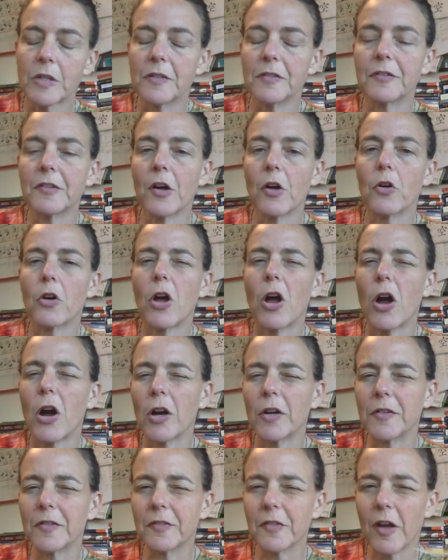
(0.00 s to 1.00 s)
So
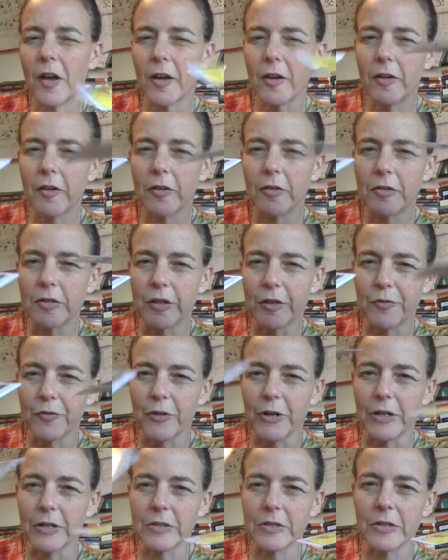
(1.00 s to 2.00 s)
cardstock
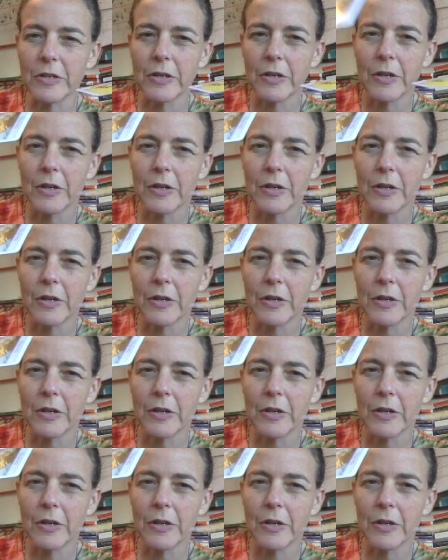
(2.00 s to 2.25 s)
different.